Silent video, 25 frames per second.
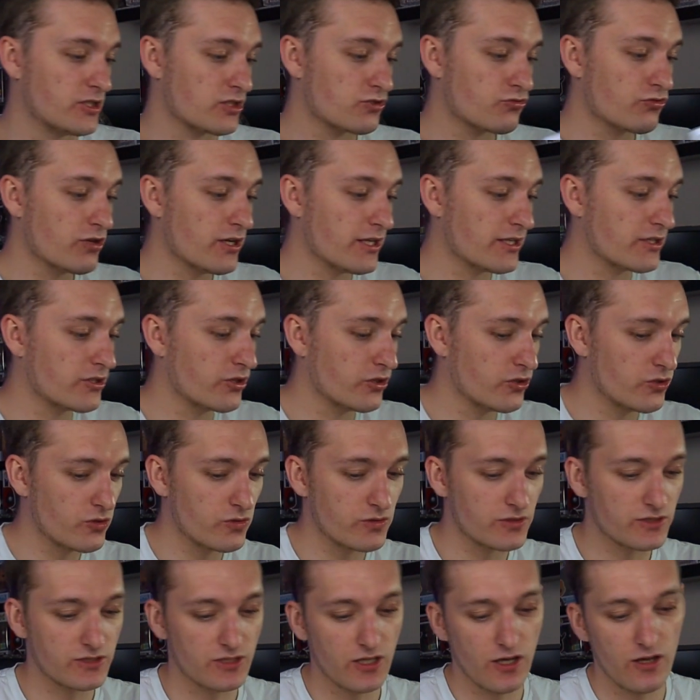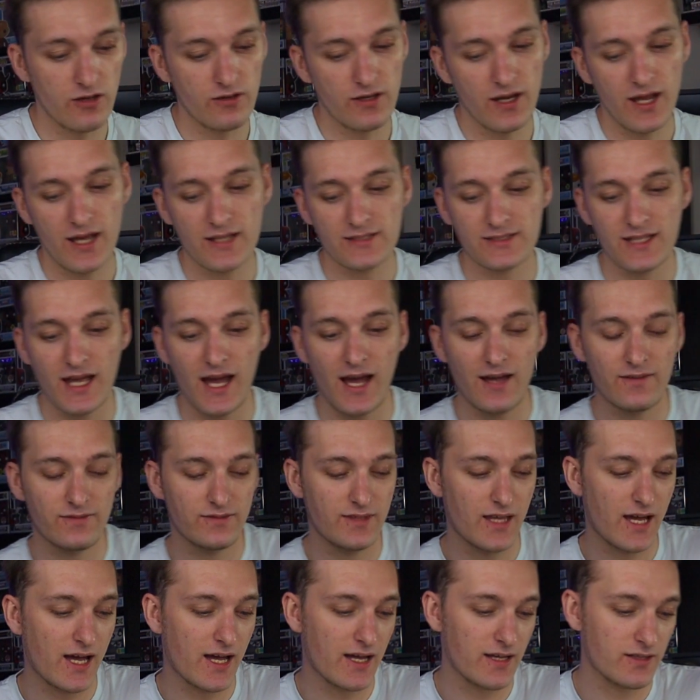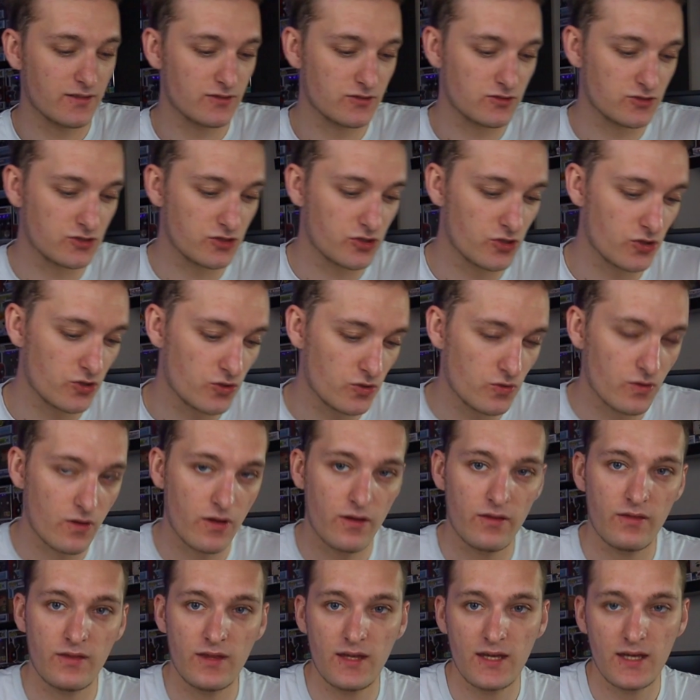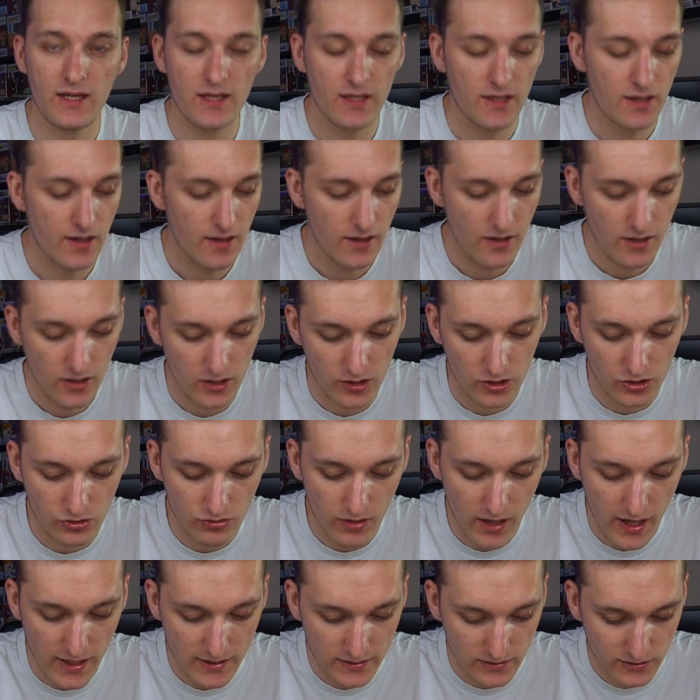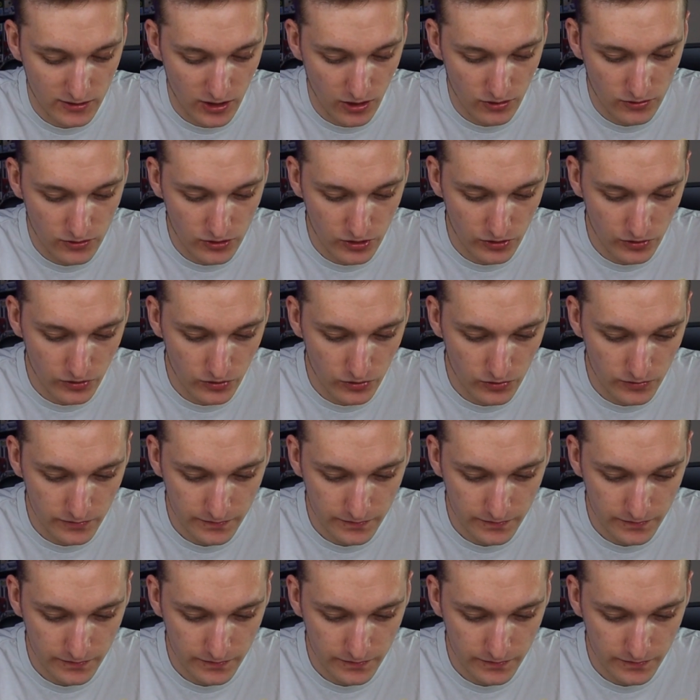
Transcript: is really cool. So let's add that to the grand total.